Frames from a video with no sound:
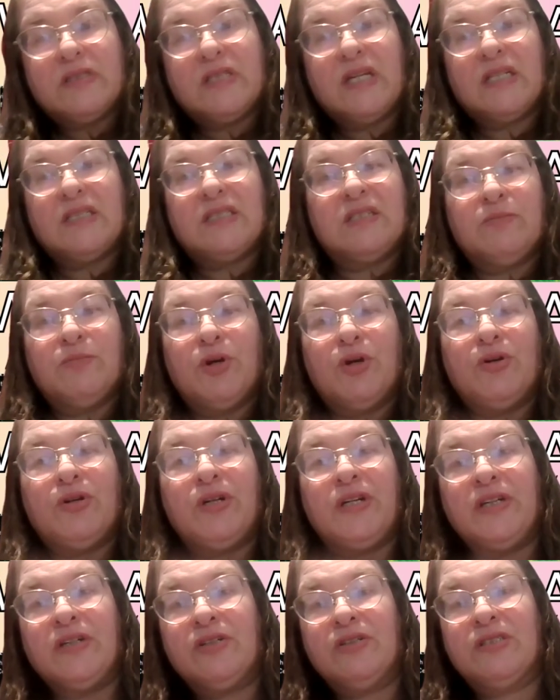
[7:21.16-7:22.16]

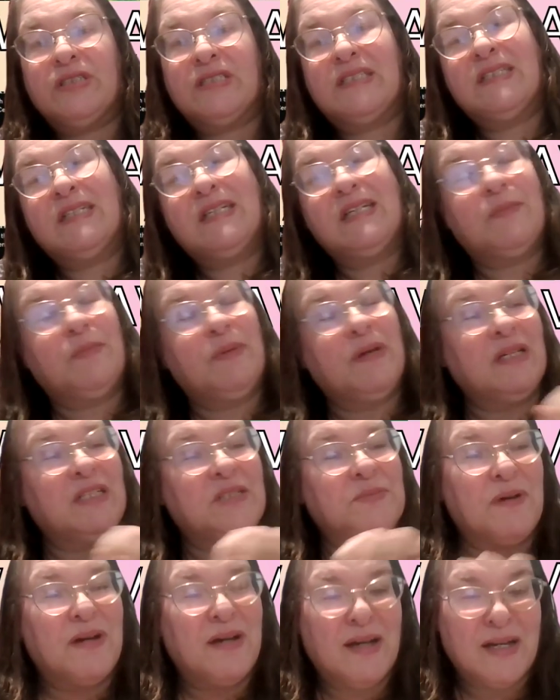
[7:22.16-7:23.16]
testimonials, sneak
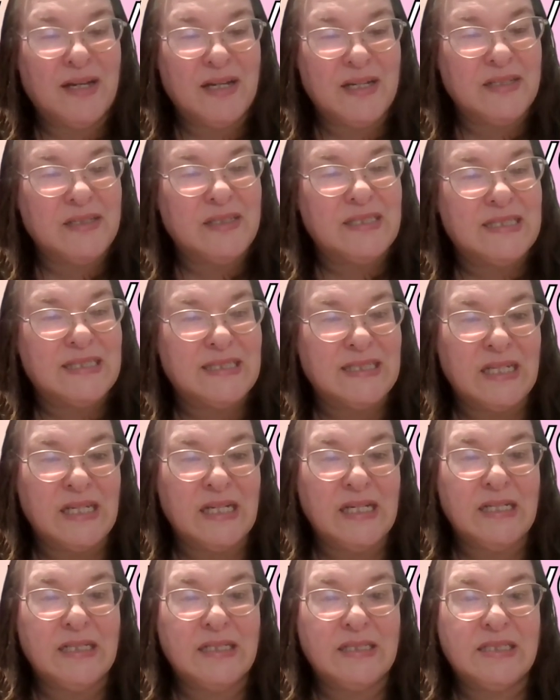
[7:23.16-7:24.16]
peeks behind the
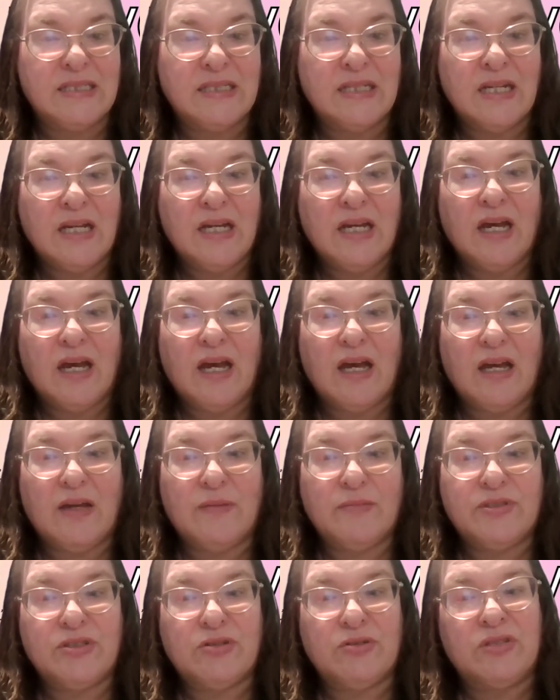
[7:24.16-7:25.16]
scenes.
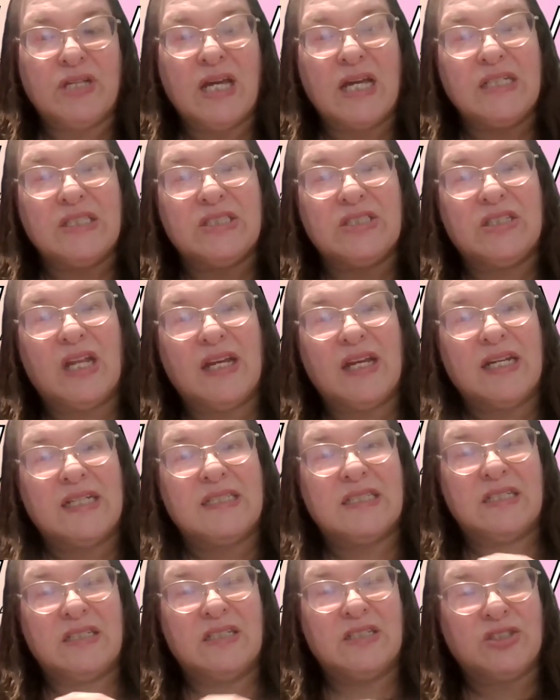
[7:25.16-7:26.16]
So that's, like
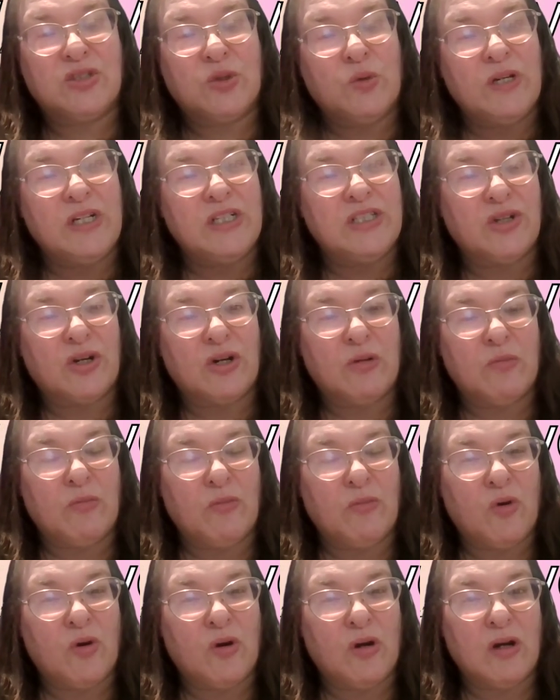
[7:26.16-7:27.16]
I said, the stories are
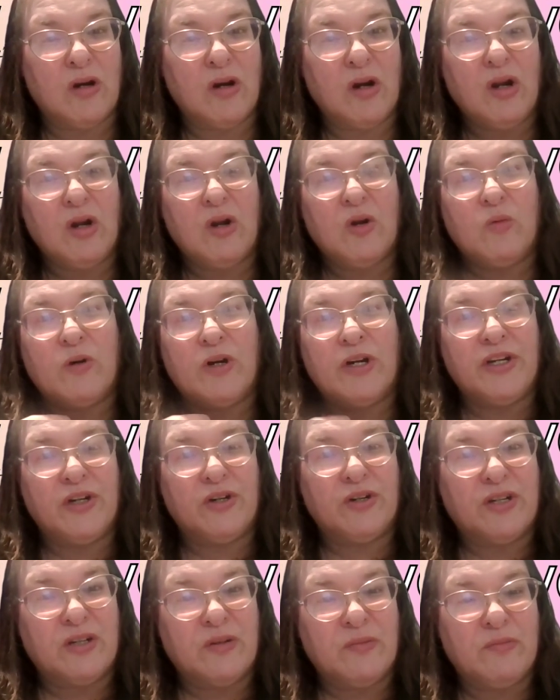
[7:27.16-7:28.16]
more where
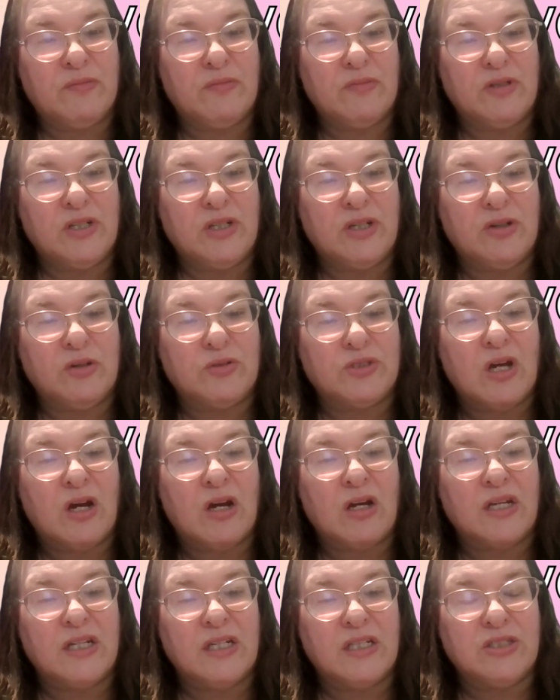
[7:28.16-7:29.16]
you're,
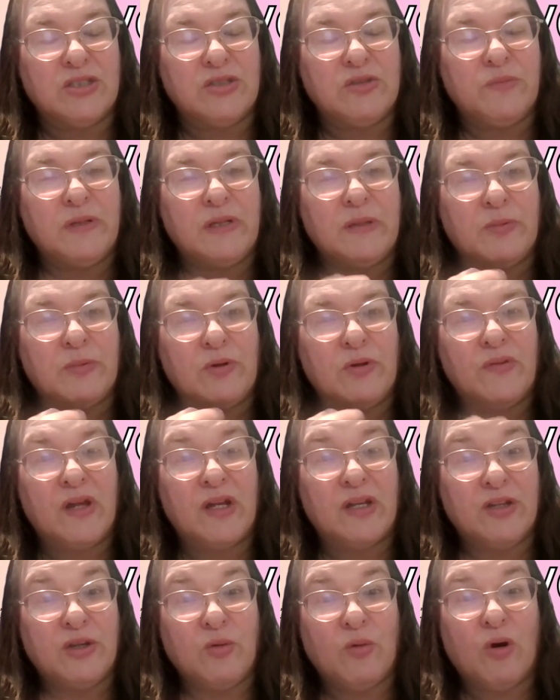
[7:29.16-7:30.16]
talking to people
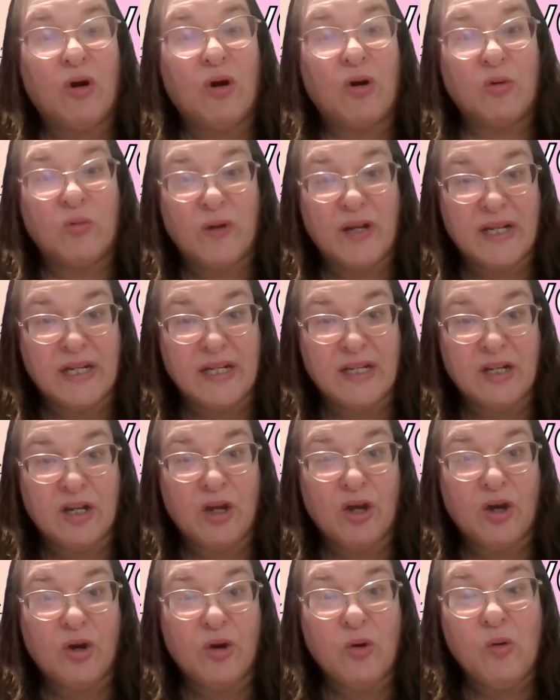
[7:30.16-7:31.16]
that you already
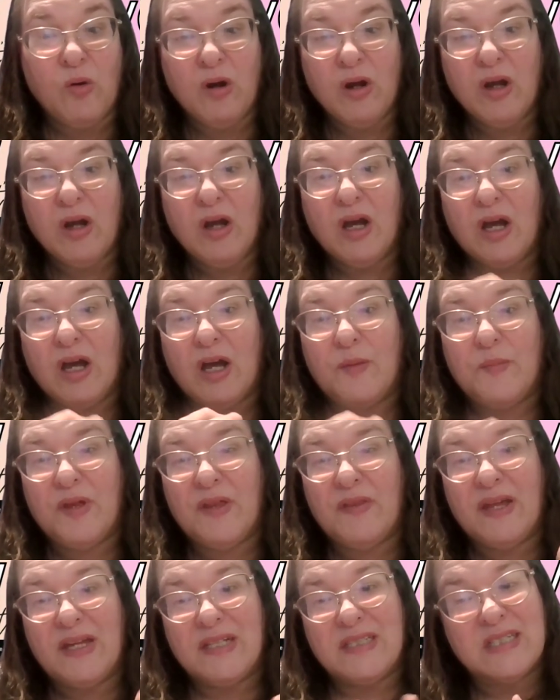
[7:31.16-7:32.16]
know.
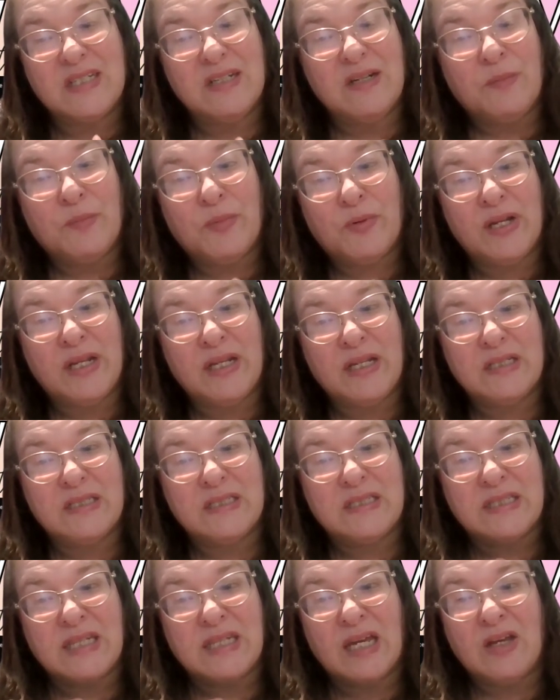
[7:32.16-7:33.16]
And that's going to bring
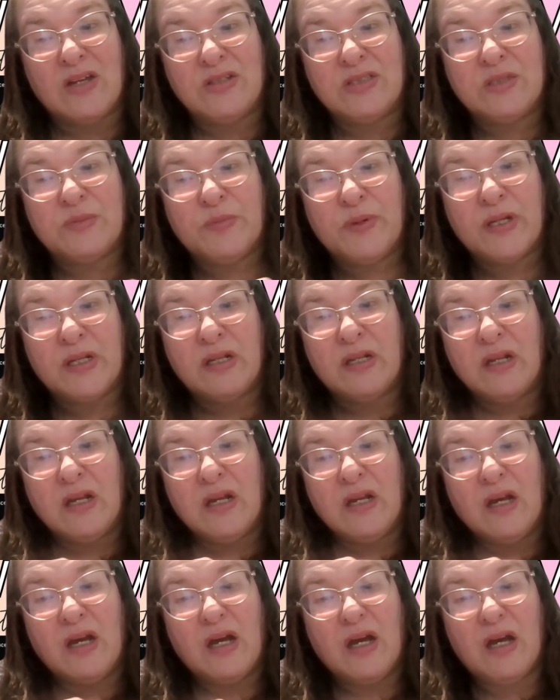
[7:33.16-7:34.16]
in sales, but,
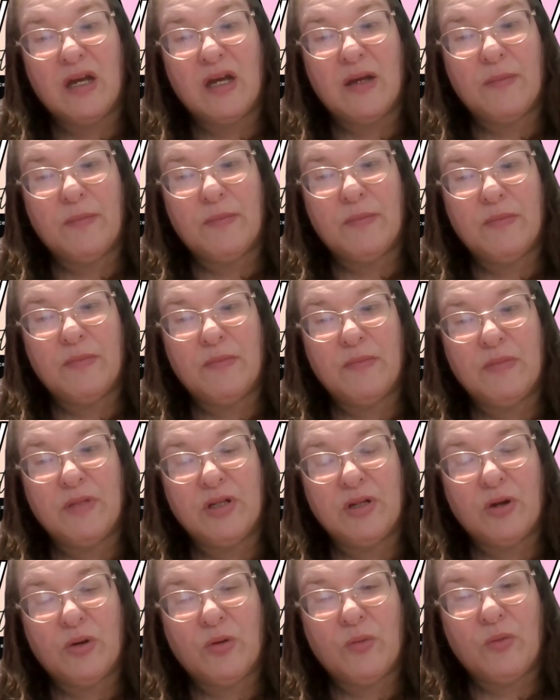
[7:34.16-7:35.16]
um,
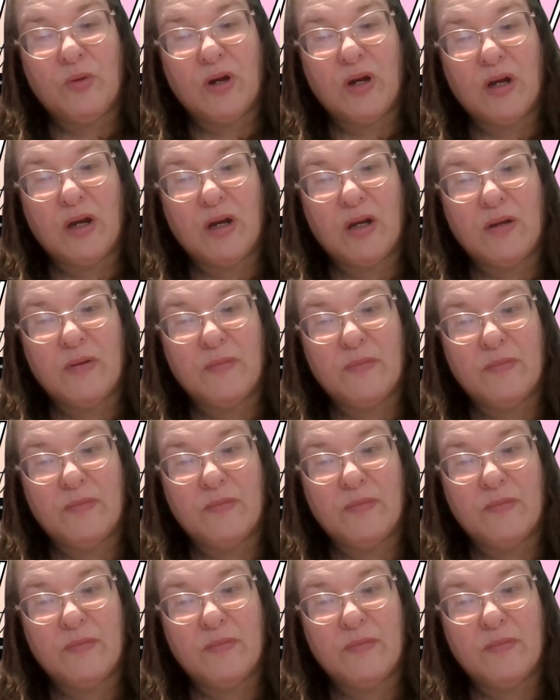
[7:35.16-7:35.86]
you know, uh,